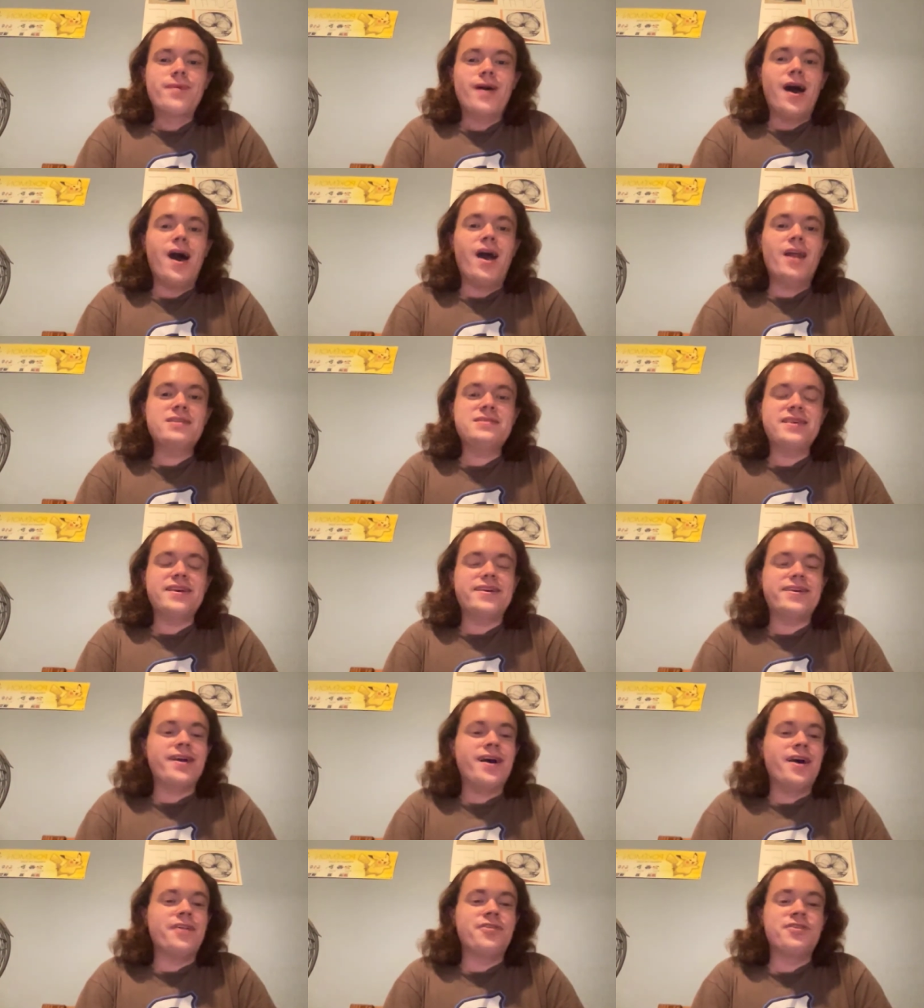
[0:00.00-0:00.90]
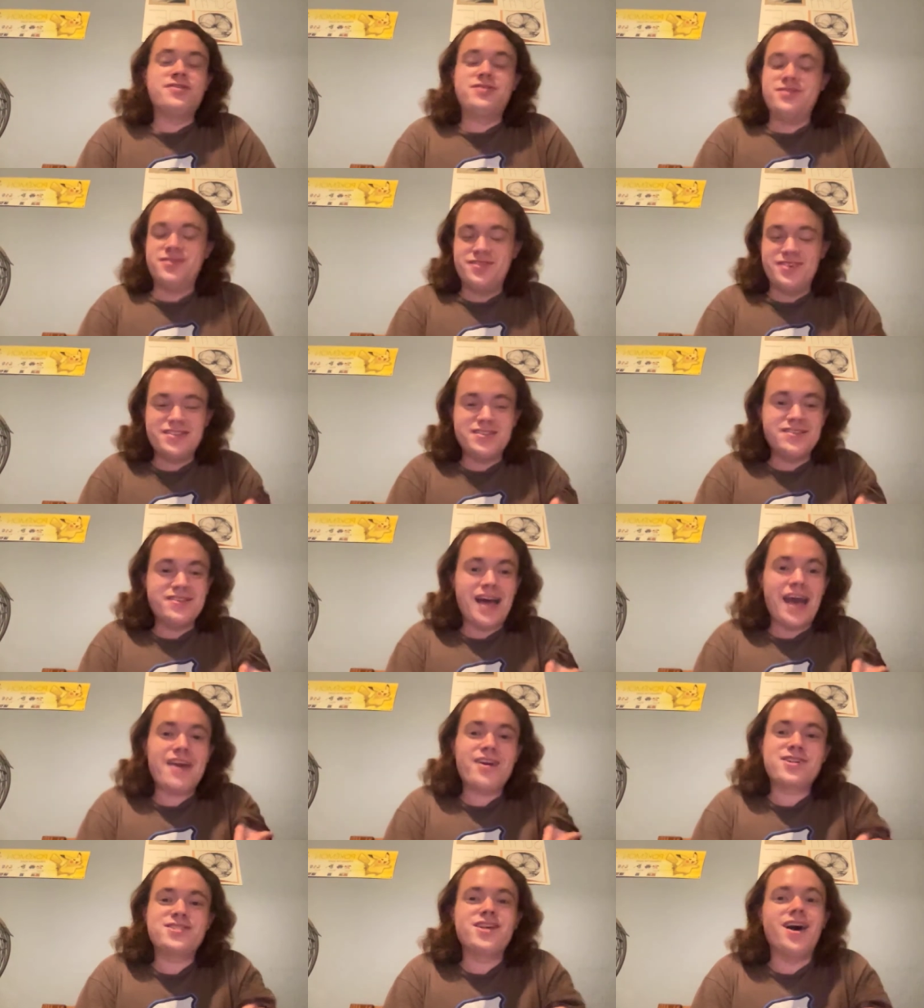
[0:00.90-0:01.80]
Honestly, God, this
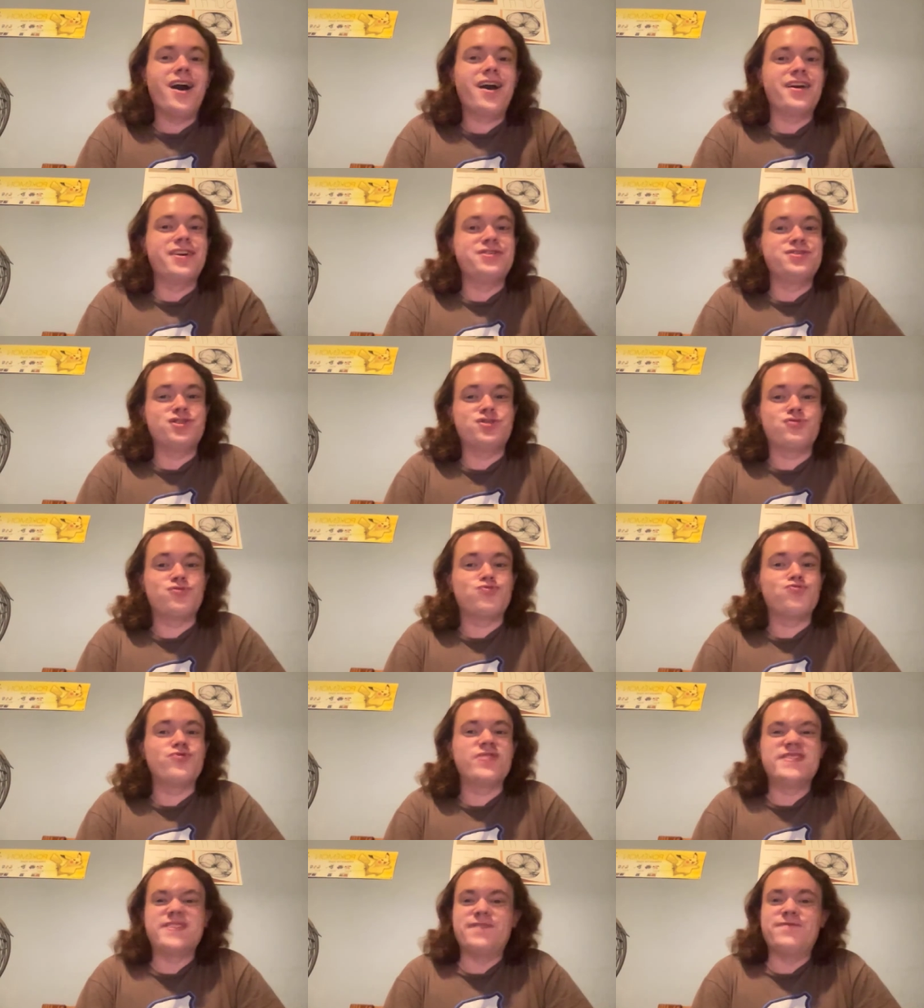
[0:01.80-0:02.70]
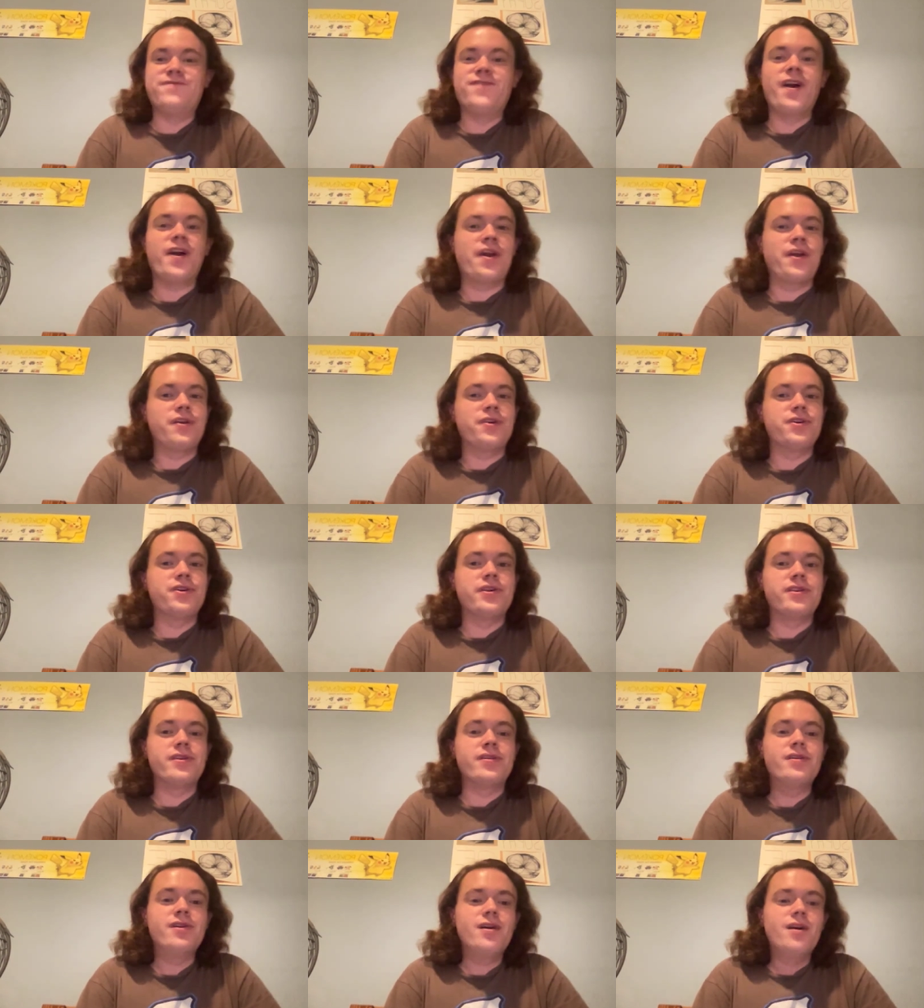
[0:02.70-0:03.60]
entire saga is just really fucking
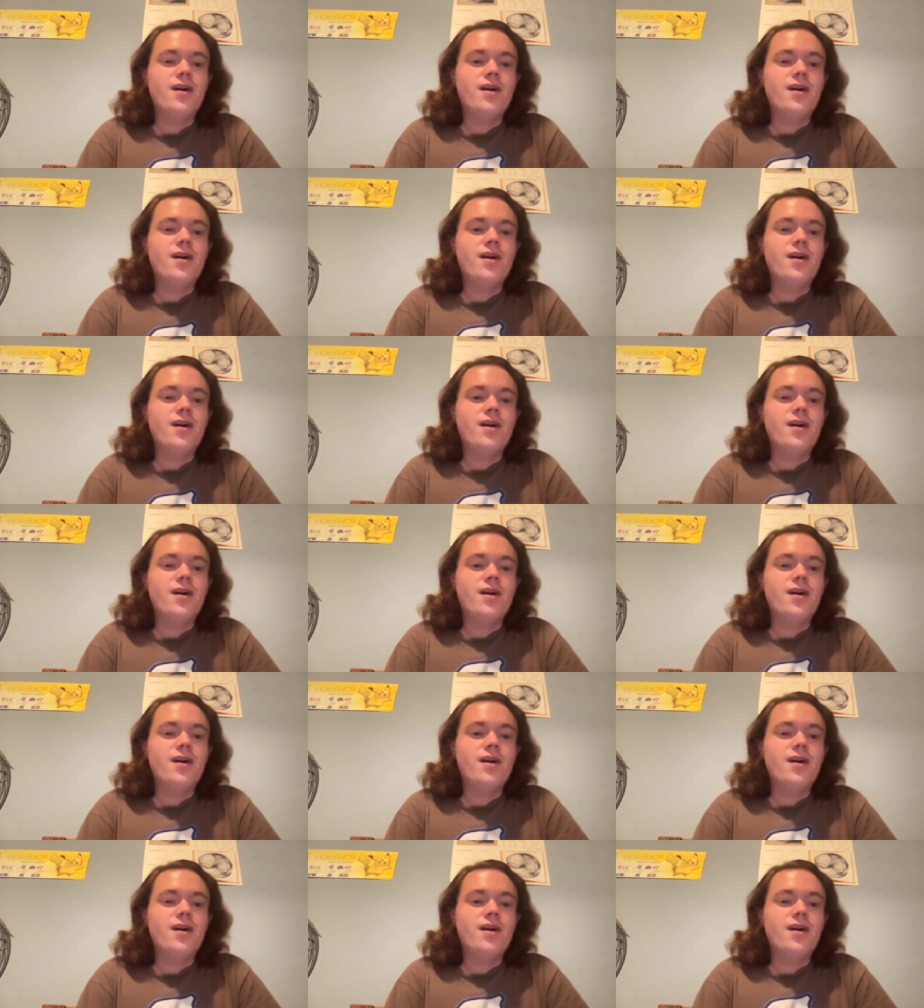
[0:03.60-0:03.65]
good.